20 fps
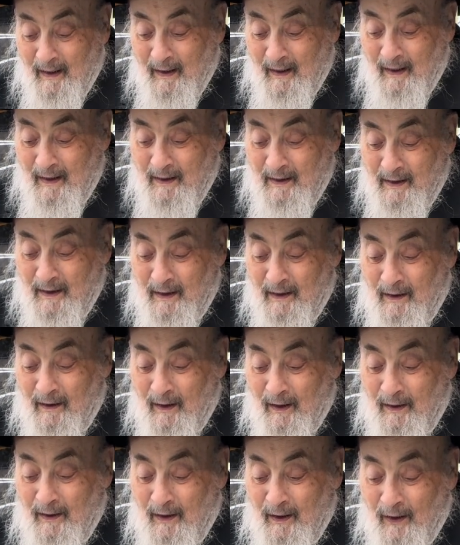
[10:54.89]
It's still
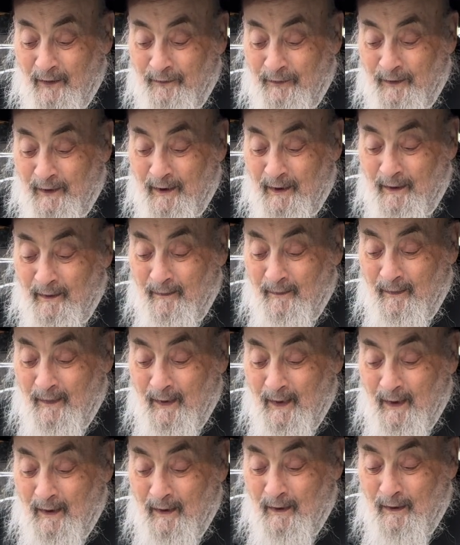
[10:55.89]
a yofer
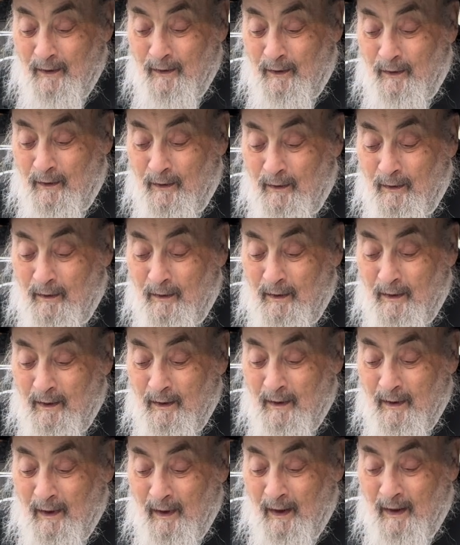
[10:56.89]
who
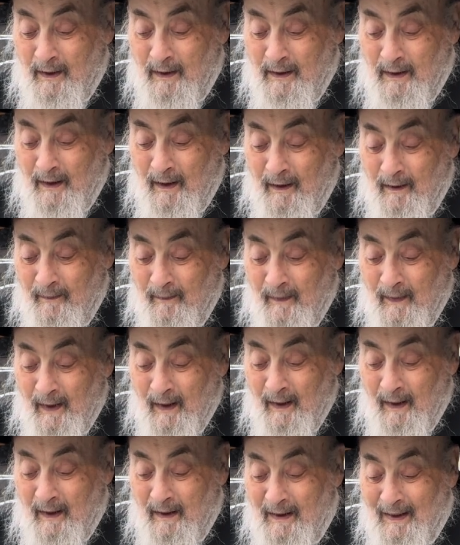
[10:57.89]
oiseh.
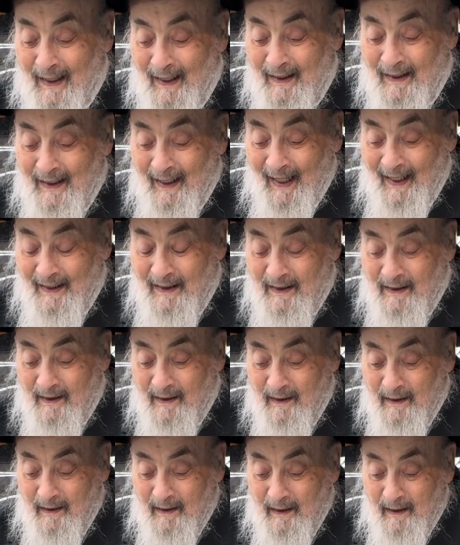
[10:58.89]
It's not
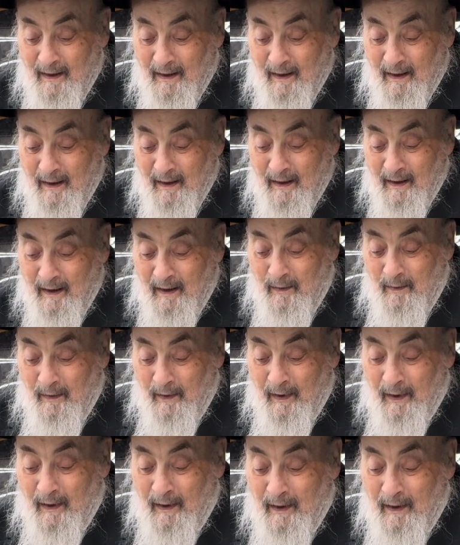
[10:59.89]
nice. As will